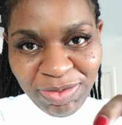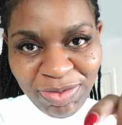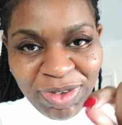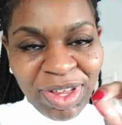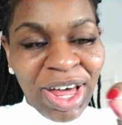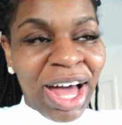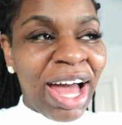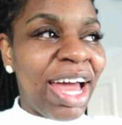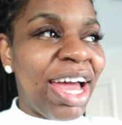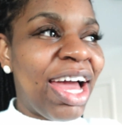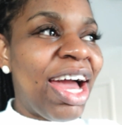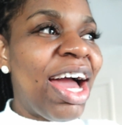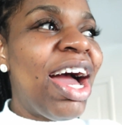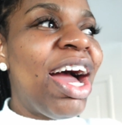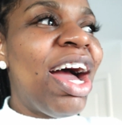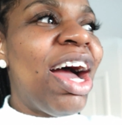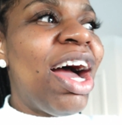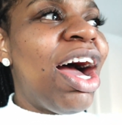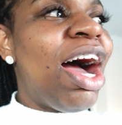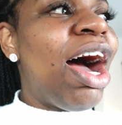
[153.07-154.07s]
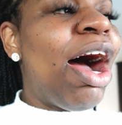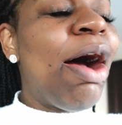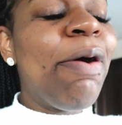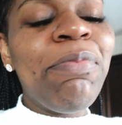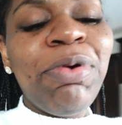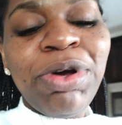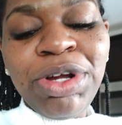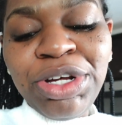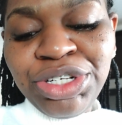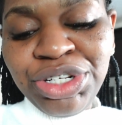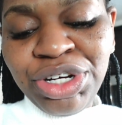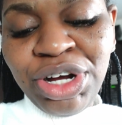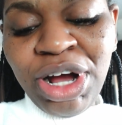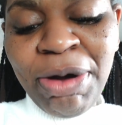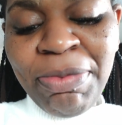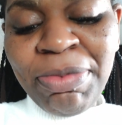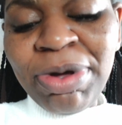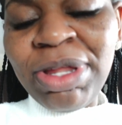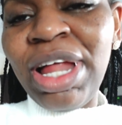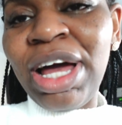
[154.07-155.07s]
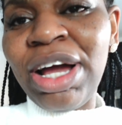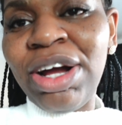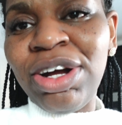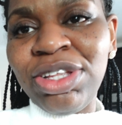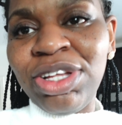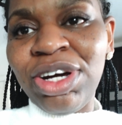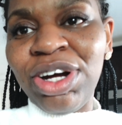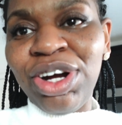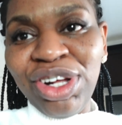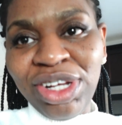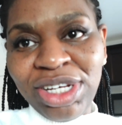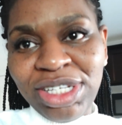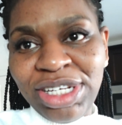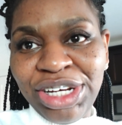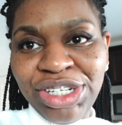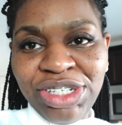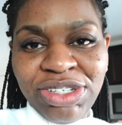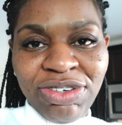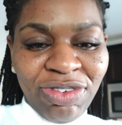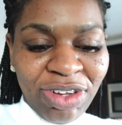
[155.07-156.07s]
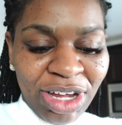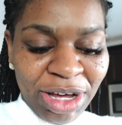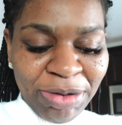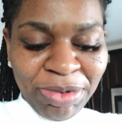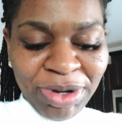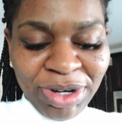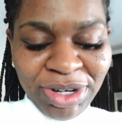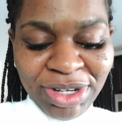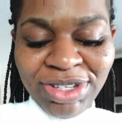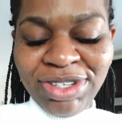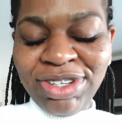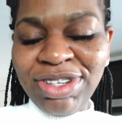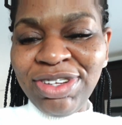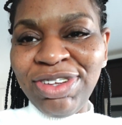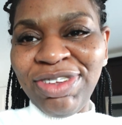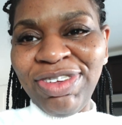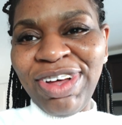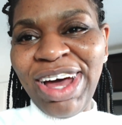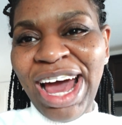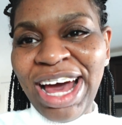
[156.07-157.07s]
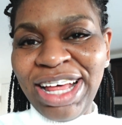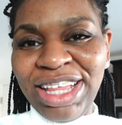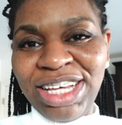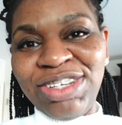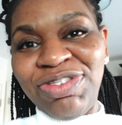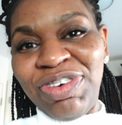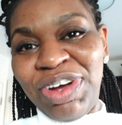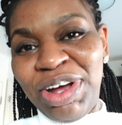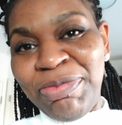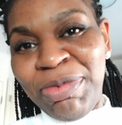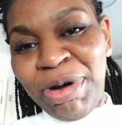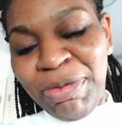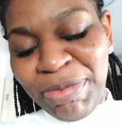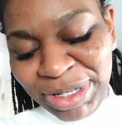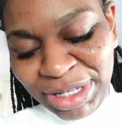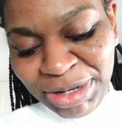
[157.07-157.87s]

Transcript: like, I'm pretty sure I'm in like the early stages of labor at this very moment.